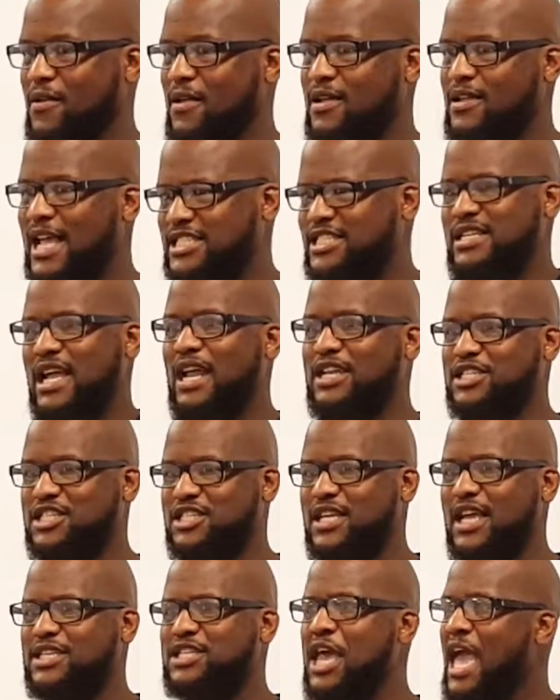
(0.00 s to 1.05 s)
That's not a
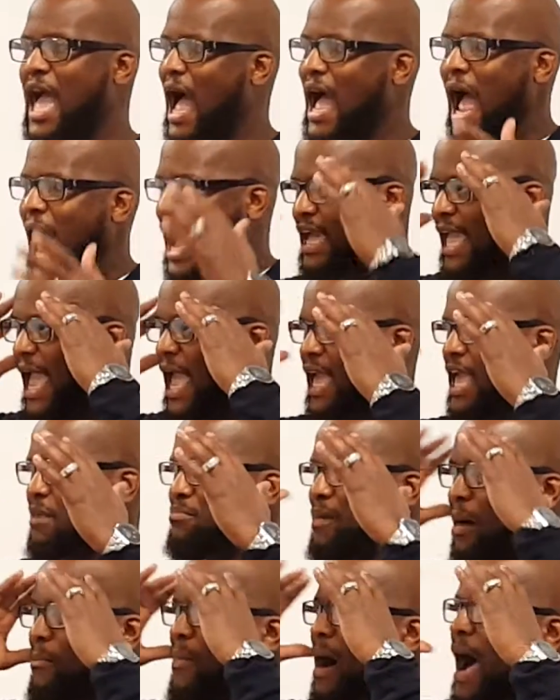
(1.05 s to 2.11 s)
snitch. I can't get
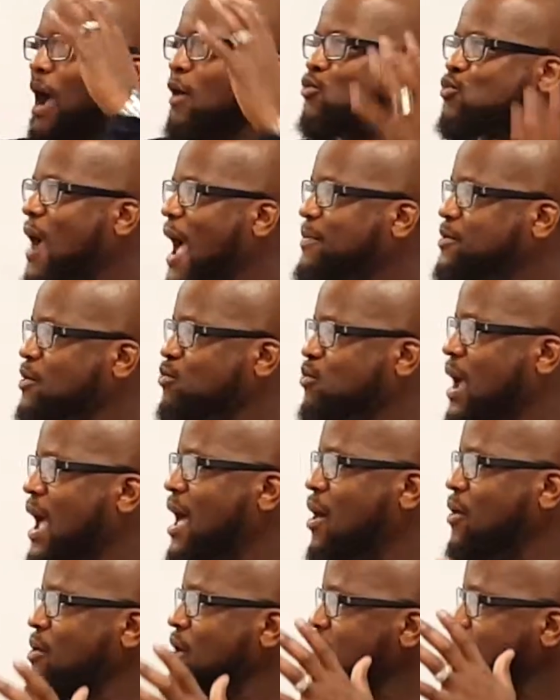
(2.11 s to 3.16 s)
my mind wrapped
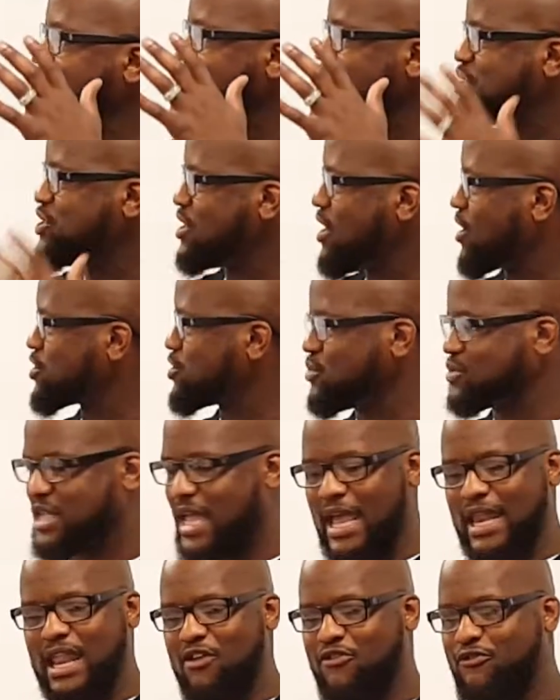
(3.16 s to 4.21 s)
around these young dudes. They're
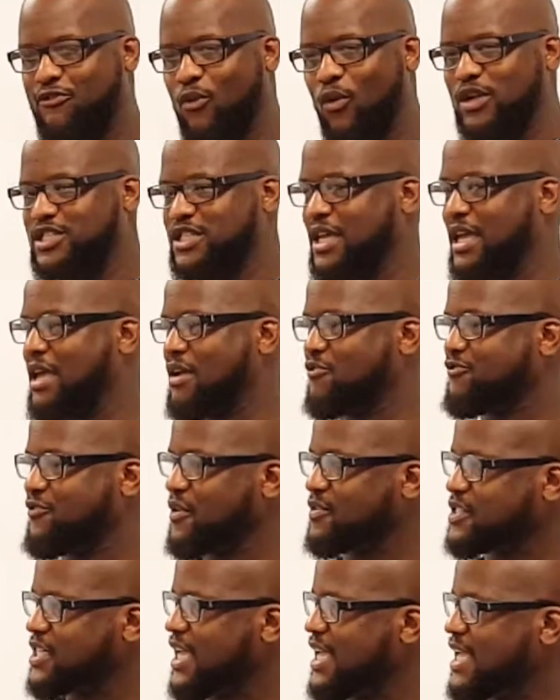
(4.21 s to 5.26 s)
in there 14,
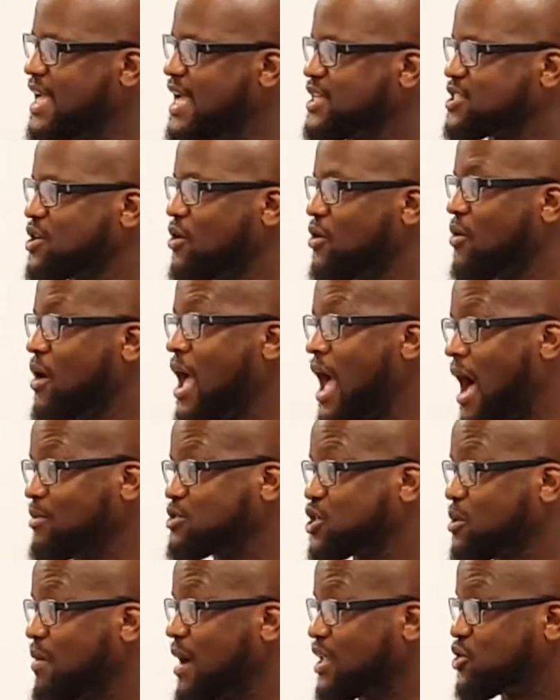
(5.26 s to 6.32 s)
15 years old. I'm talking
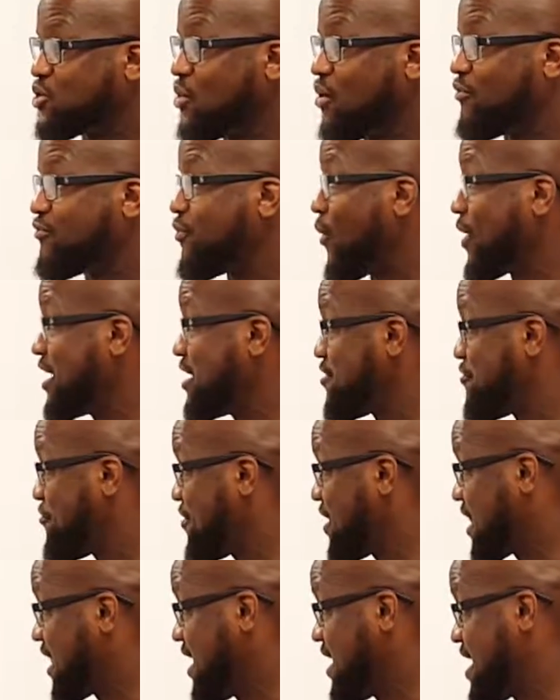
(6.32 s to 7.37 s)
about doing 40 to
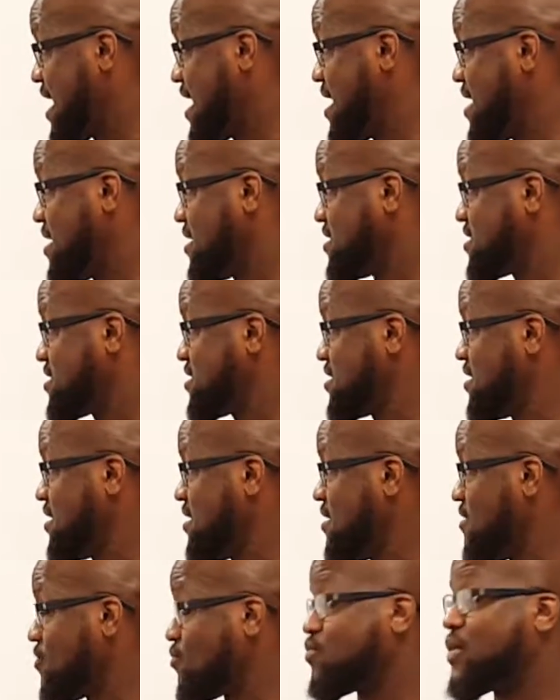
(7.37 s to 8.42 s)
50 years.
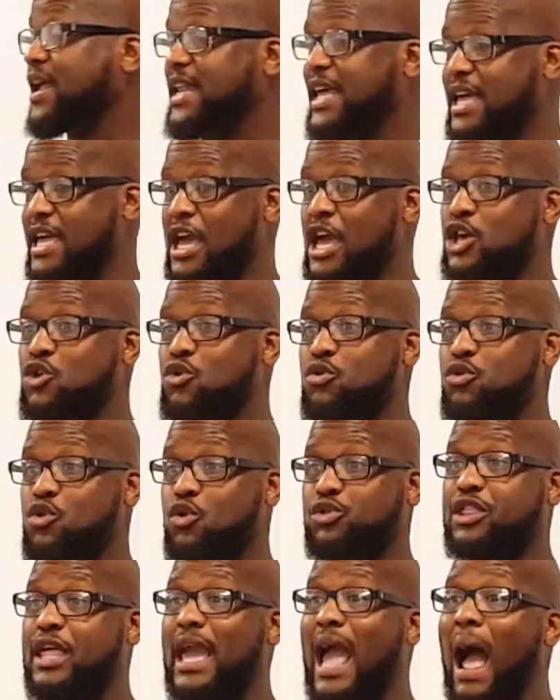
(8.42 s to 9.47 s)
Really? You
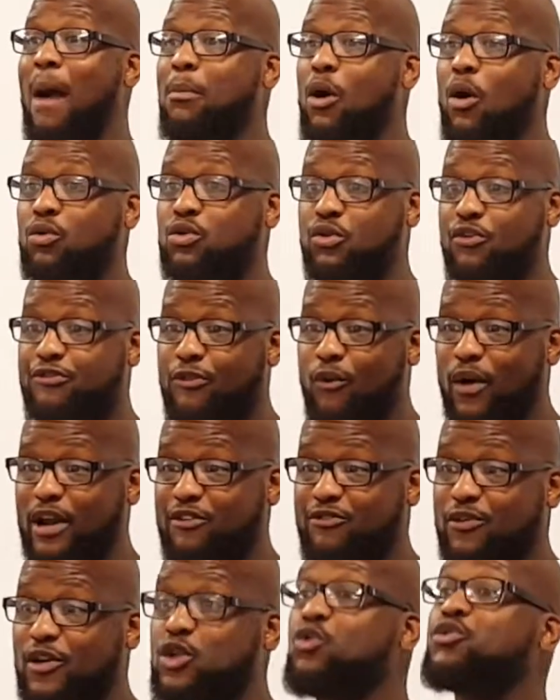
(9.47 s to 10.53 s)
think I'm going to do 40
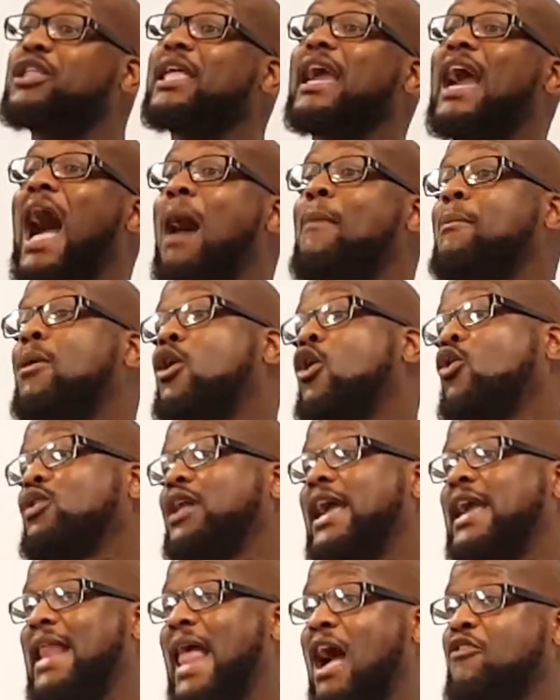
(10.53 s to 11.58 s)
for you? Think I'm going to go
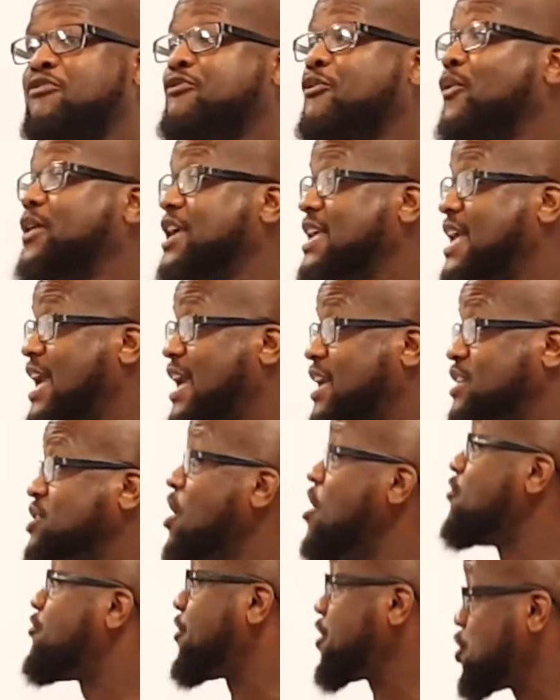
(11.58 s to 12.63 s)
lay down 40 years
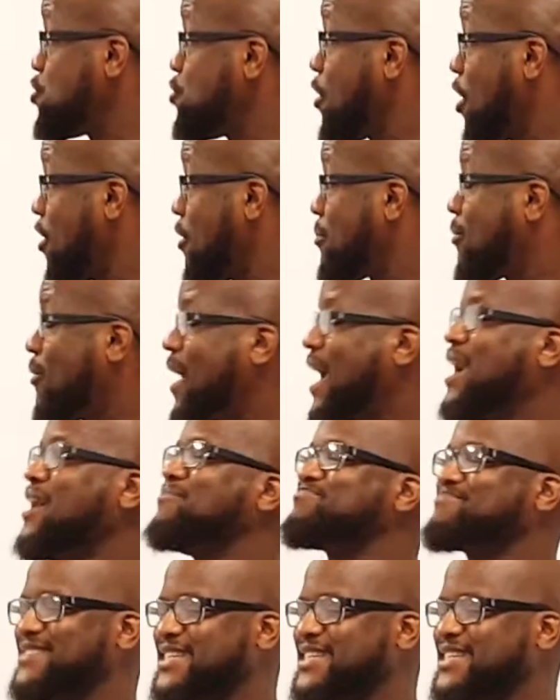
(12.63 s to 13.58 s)
for you, homeboy?